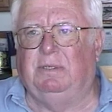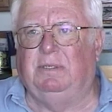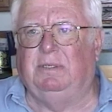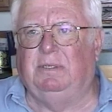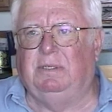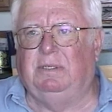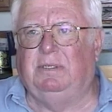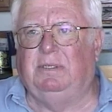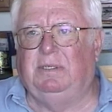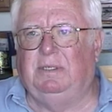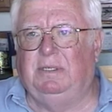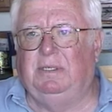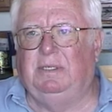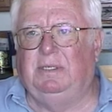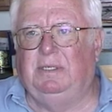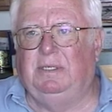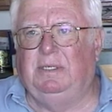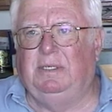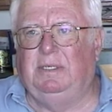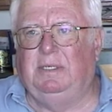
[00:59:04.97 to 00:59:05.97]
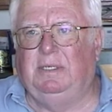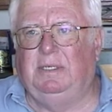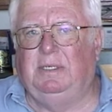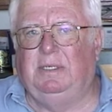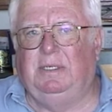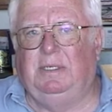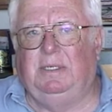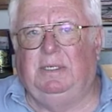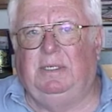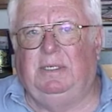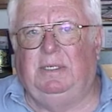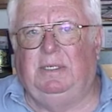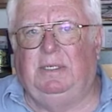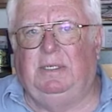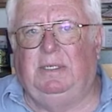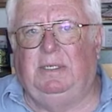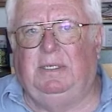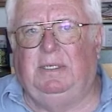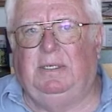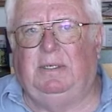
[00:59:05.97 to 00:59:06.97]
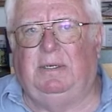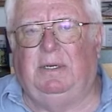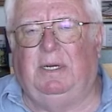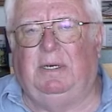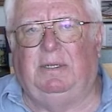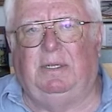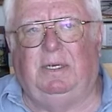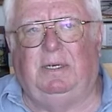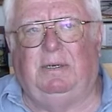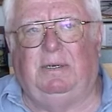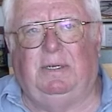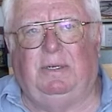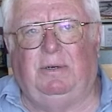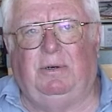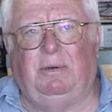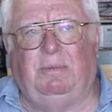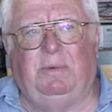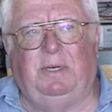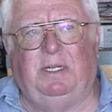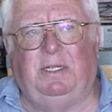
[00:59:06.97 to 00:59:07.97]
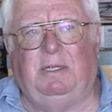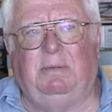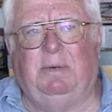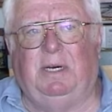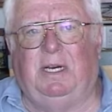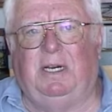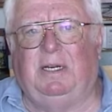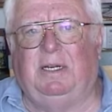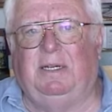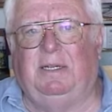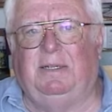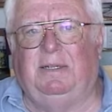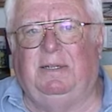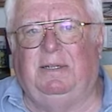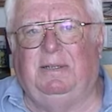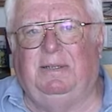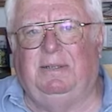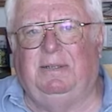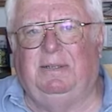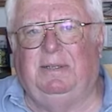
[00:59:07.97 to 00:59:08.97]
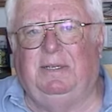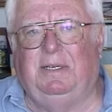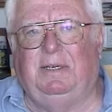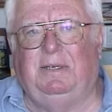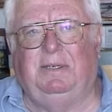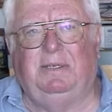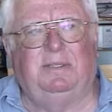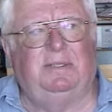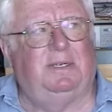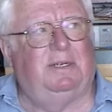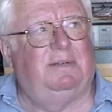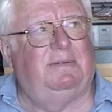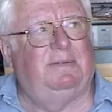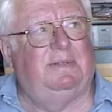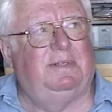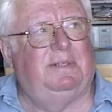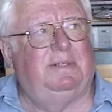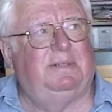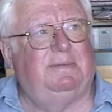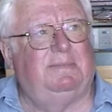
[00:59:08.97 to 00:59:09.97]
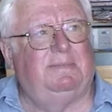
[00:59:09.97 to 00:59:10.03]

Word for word: you're older. Mm -hmm. Go down there in a homemade toboggan and kill yourself.